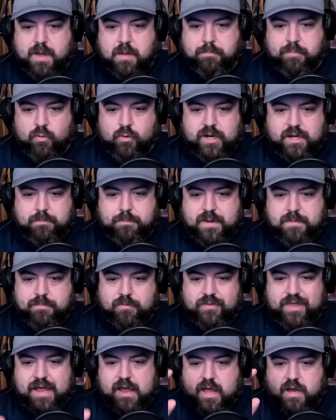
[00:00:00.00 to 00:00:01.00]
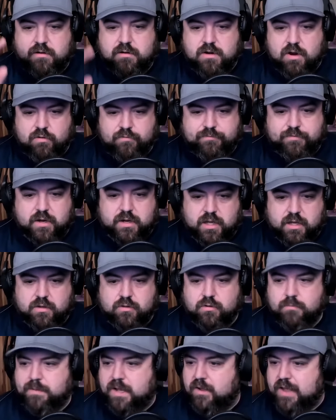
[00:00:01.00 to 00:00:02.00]
appointing people that had no fucking clue
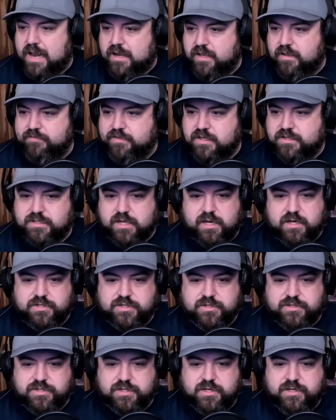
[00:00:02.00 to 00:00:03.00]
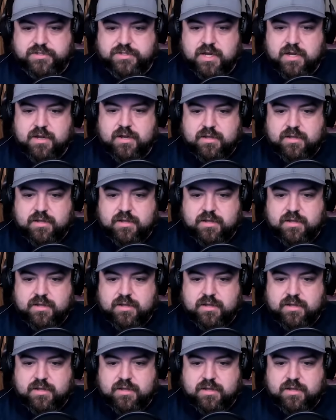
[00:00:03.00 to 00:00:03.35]
about any of these agencies